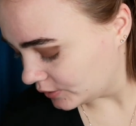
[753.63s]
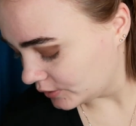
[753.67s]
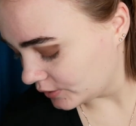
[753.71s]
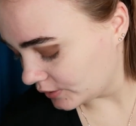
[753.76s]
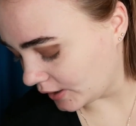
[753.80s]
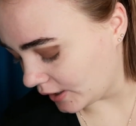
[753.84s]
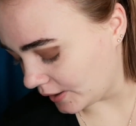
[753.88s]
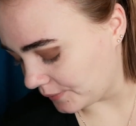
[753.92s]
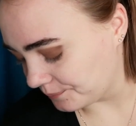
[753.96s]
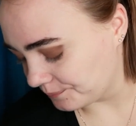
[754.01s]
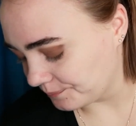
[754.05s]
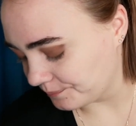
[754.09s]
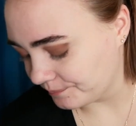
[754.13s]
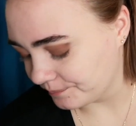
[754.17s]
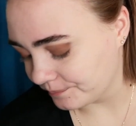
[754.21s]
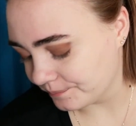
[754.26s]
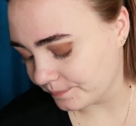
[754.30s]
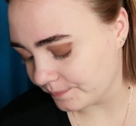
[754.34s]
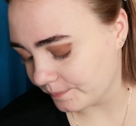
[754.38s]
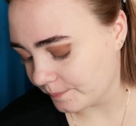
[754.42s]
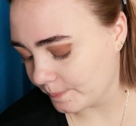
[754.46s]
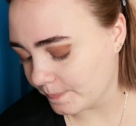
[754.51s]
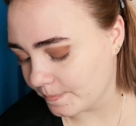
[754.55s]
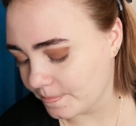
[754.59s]
Okay,
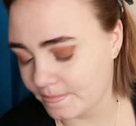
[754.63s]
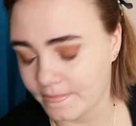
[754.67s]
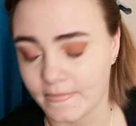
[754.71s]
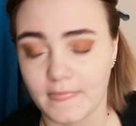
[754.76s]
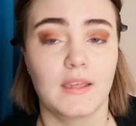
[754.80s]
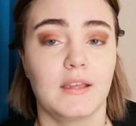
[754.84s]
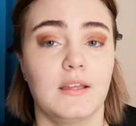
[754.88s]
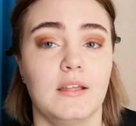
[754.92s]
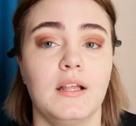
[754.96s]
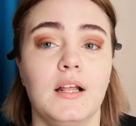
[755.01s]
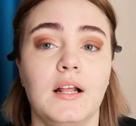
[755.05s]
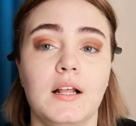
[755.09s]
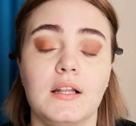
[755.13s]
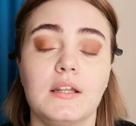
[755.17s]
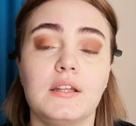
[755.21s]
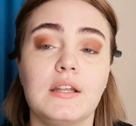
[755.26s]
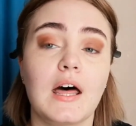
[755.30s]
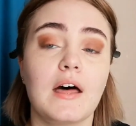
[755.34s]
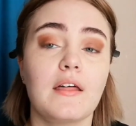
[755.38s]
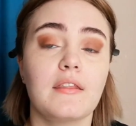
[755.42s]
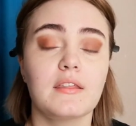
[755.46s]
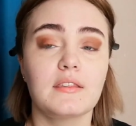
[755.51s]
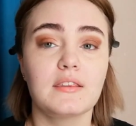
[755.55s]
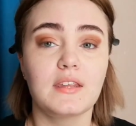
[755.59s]

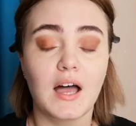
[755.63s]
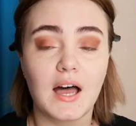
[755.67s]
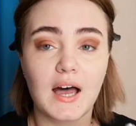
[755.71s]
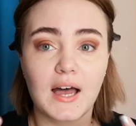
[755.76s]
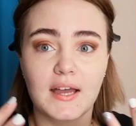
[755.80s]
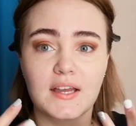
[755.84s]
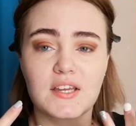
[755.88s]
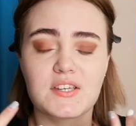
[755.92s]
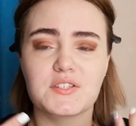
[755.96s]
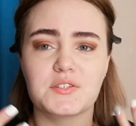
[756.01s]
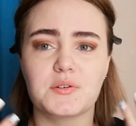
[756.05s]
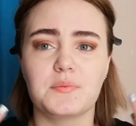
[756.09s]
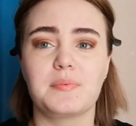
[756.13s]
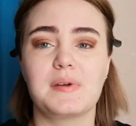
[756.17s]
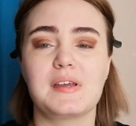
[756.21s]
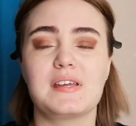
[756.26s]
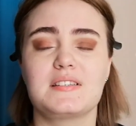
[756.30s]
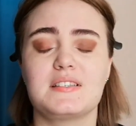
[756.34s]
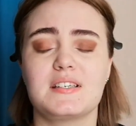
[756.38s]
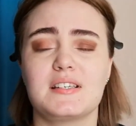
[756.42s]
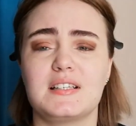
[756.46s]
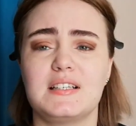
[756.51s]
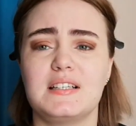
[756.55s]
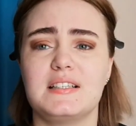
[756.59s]
now that the eyes are
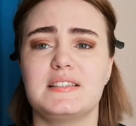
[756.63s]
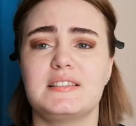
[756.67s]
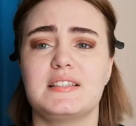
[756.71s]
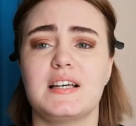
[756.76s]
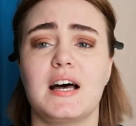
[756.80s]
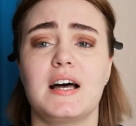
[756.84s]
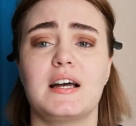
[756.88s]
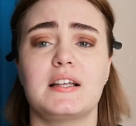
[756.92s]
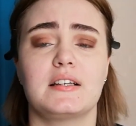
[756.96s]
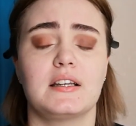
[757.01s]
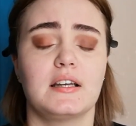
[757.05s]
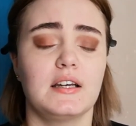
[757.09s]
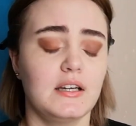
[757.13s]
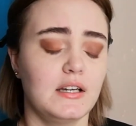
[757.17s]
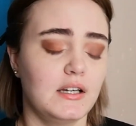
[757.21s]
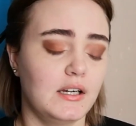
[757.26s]
basically done,